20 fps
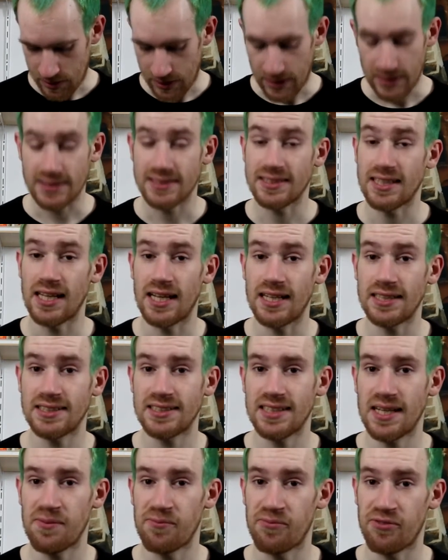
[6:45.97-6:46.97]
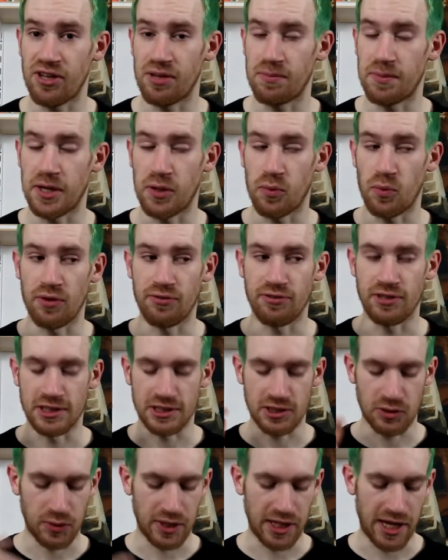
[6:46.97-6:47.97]
It's the last day I'm filming with
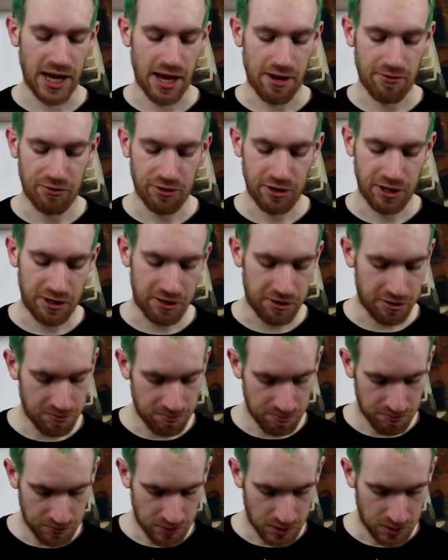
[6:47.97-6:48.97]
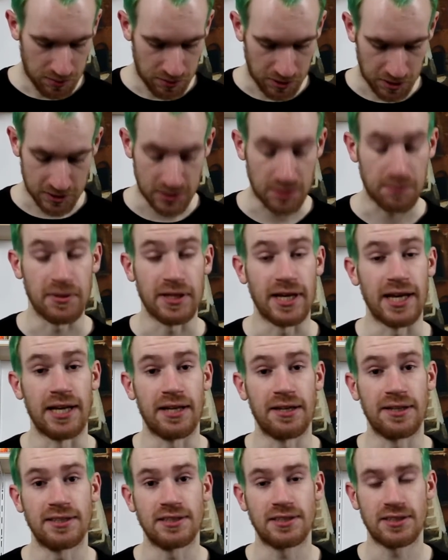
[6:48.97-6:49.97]
this green hair for now, because I'm
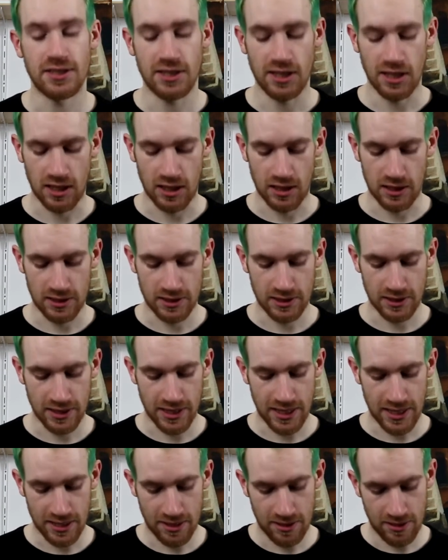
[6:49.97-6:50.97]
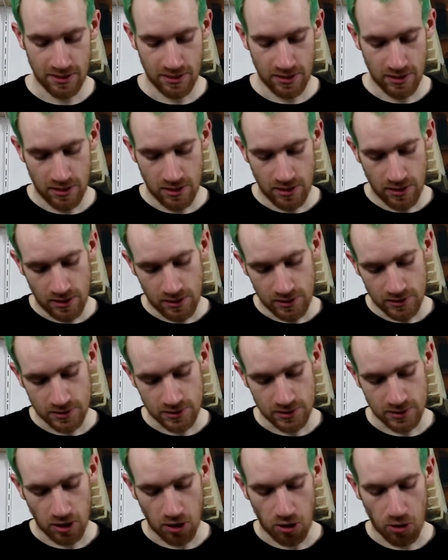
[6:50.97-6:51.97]
getting it colored again.
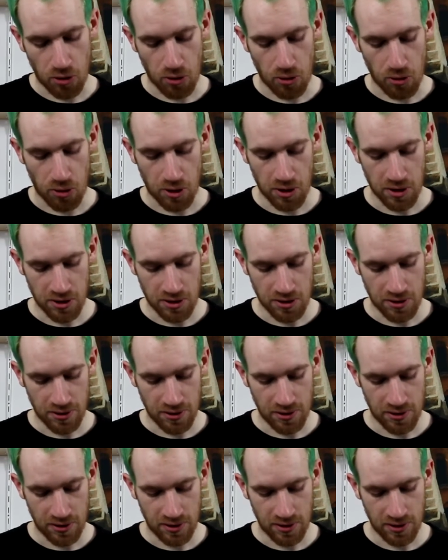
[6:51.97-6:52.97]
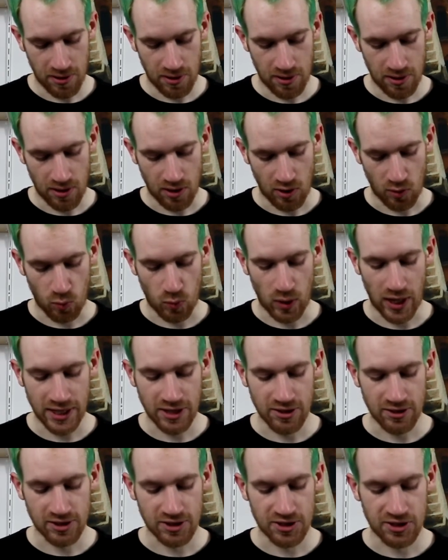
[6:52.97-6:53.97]
So why
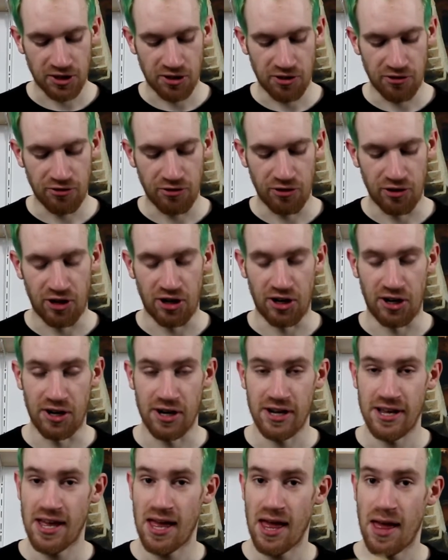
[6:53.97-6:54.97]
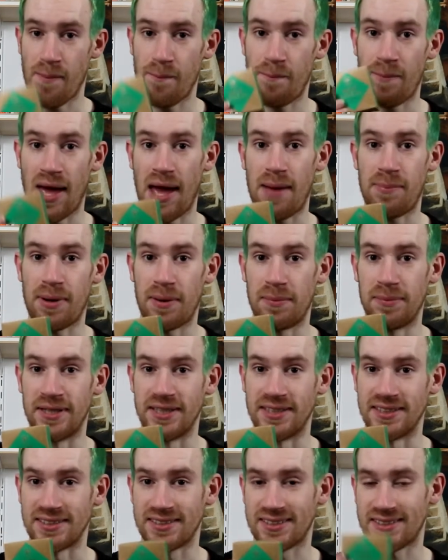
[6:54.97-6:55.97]
not go for
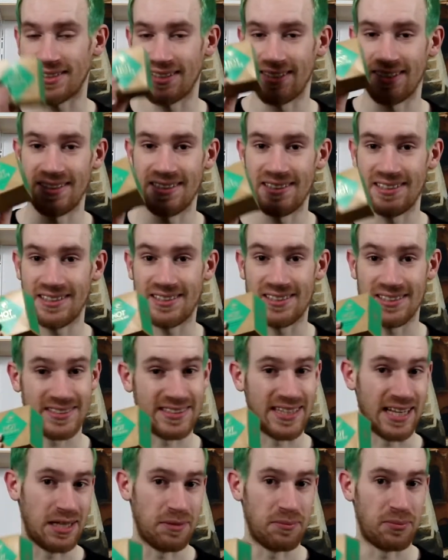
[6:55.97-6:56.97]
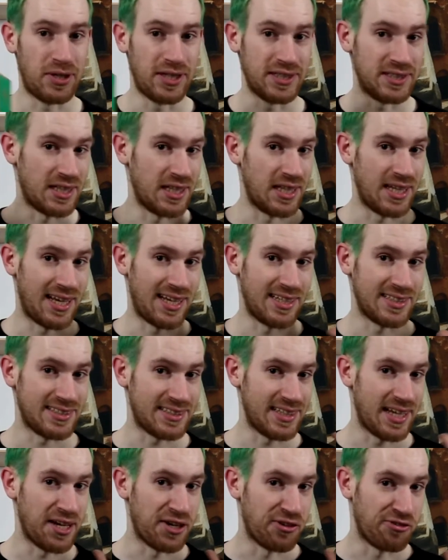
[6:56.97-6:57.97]
peppermint to celebrate the last
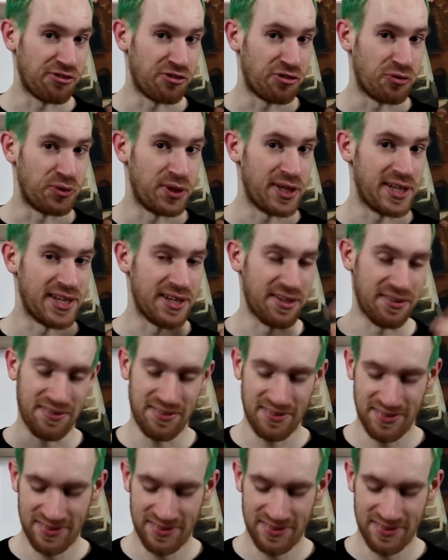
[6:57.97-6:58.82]
day of green?